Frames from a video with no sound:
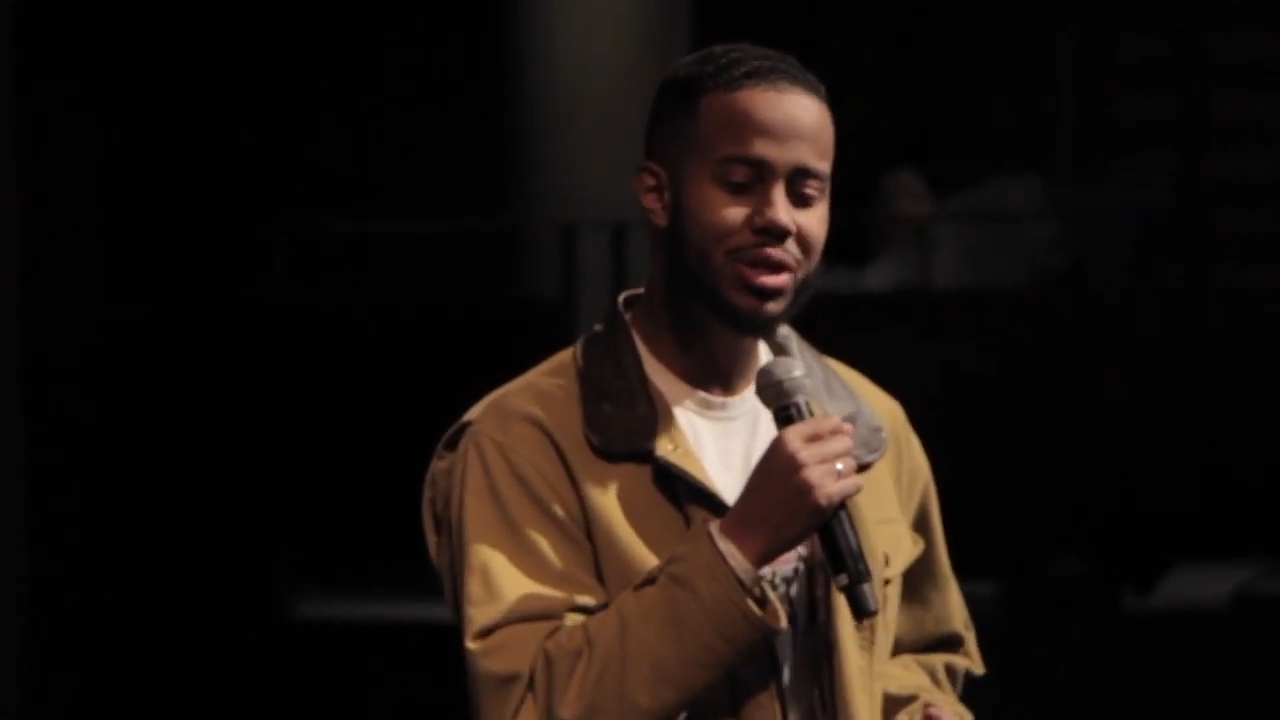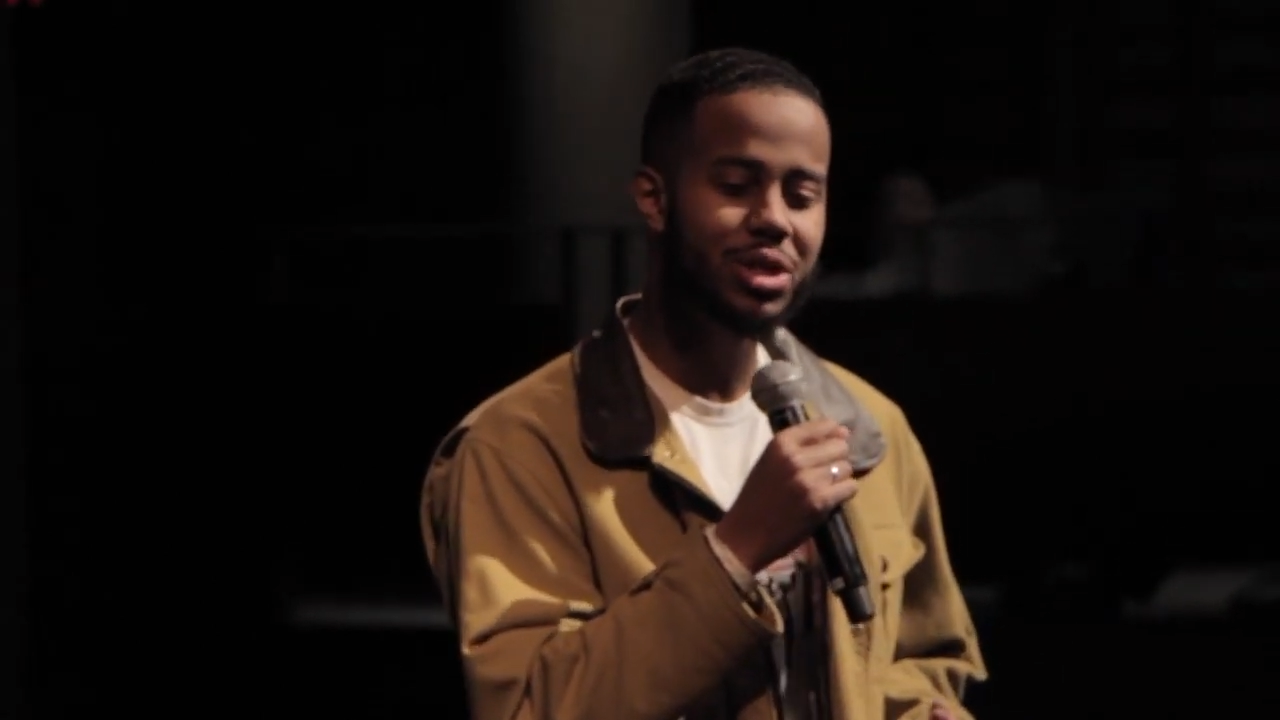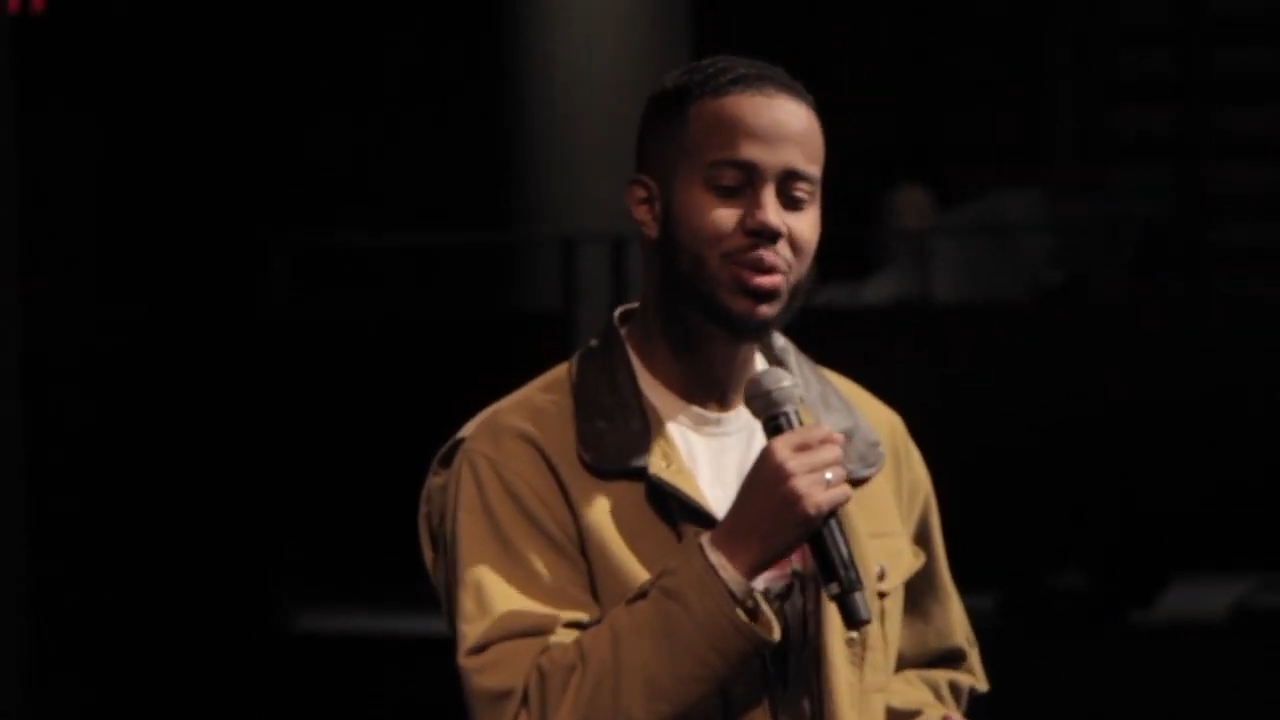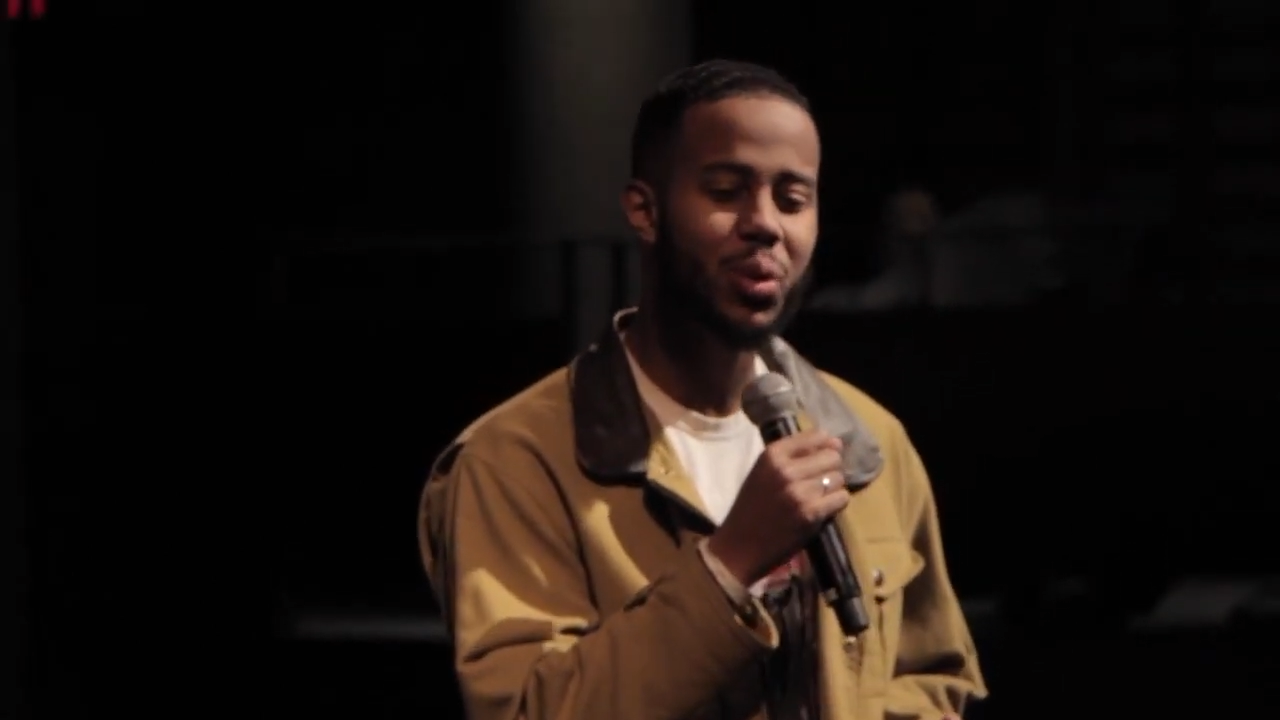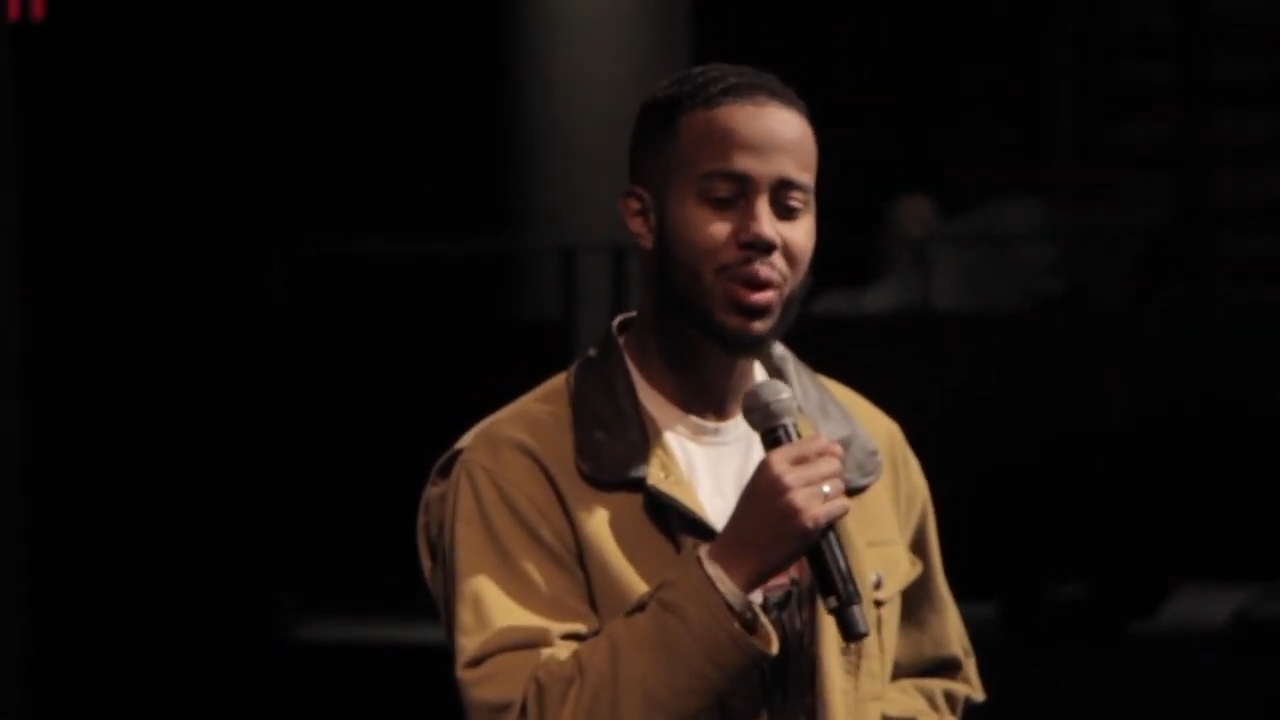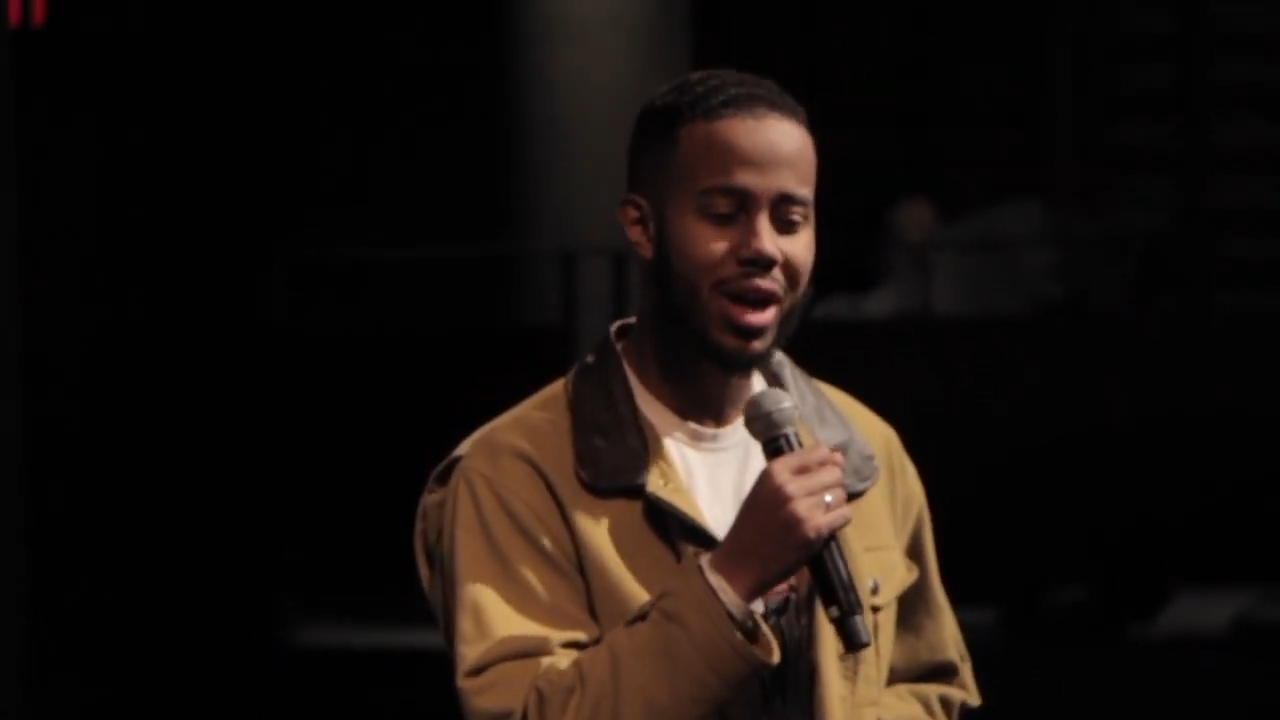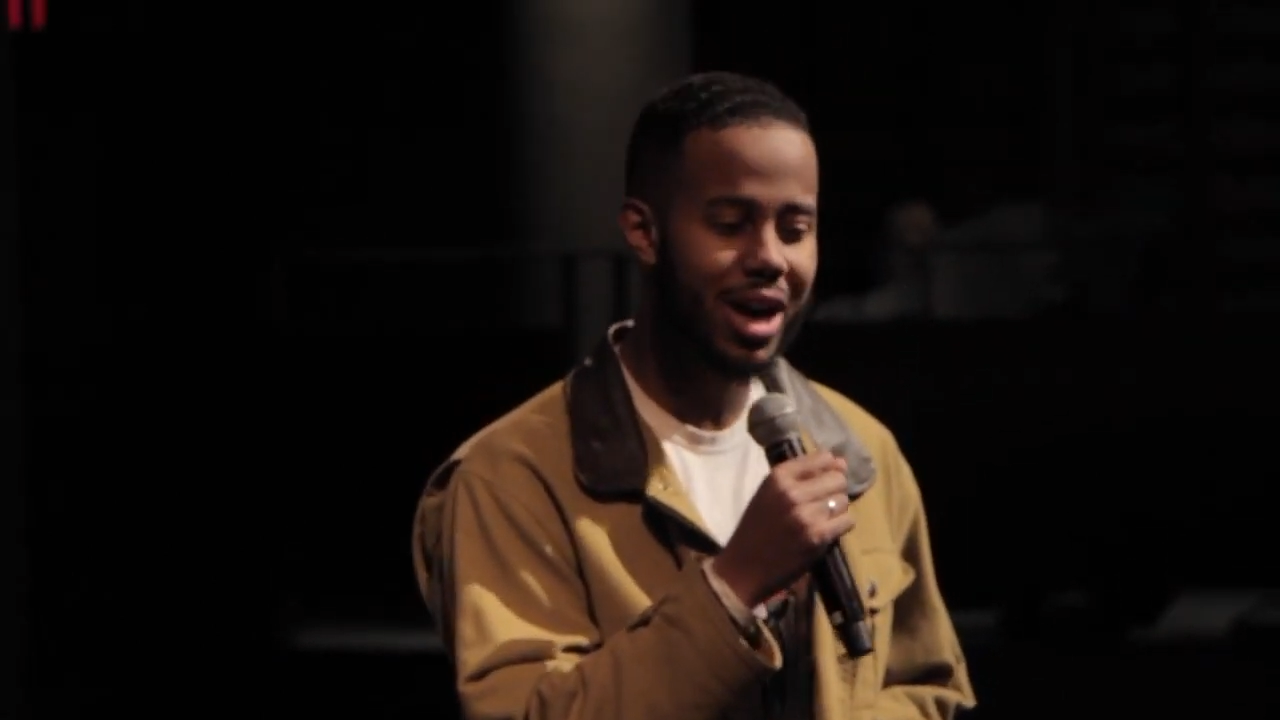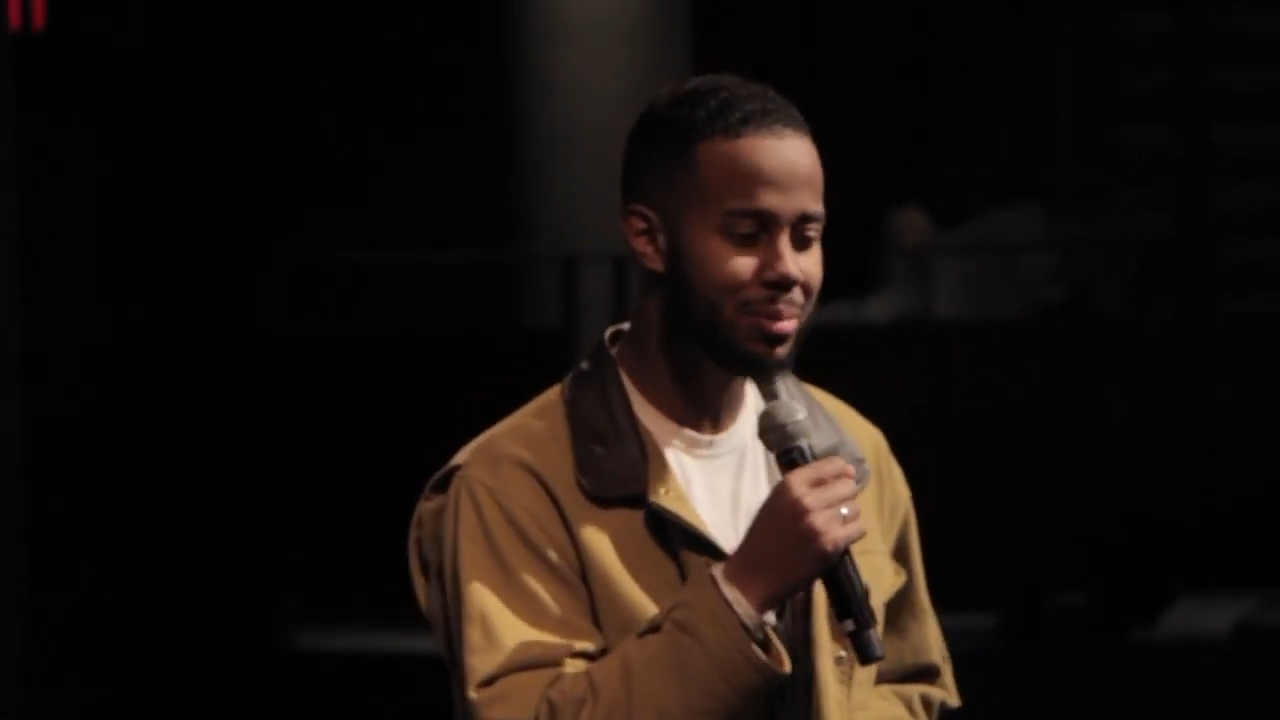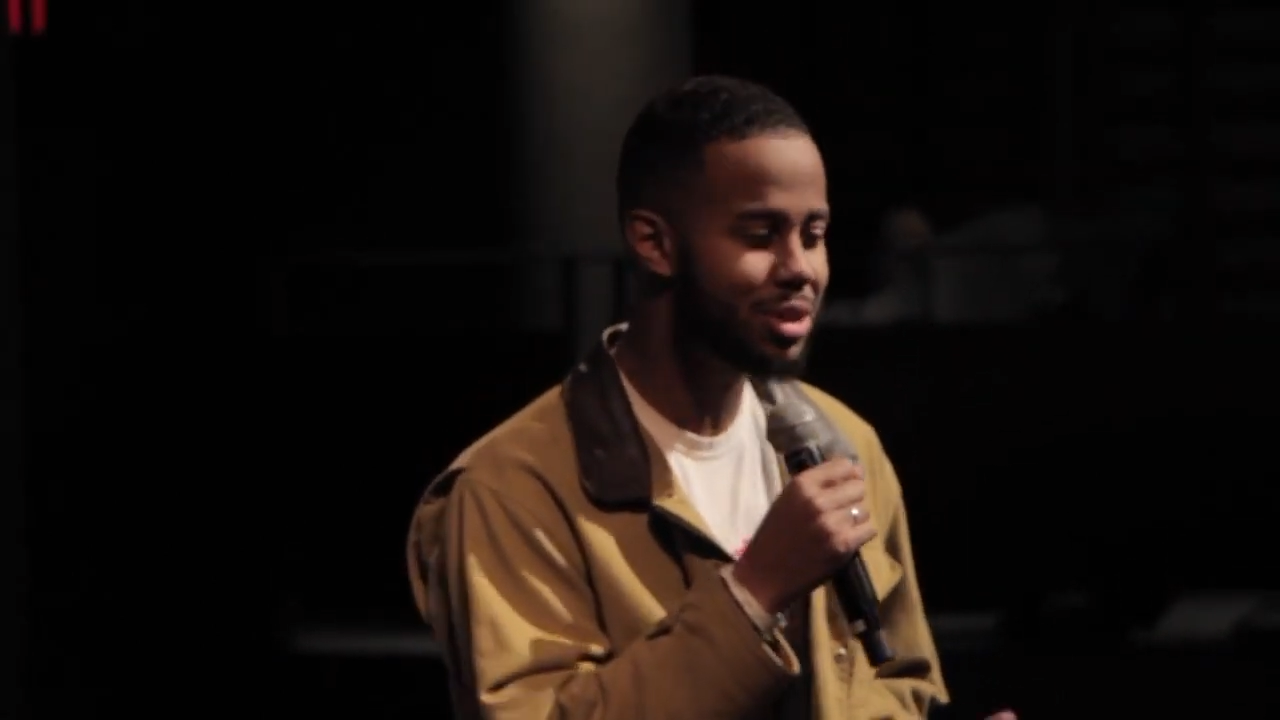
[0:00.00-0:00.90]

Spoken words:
the shoreline,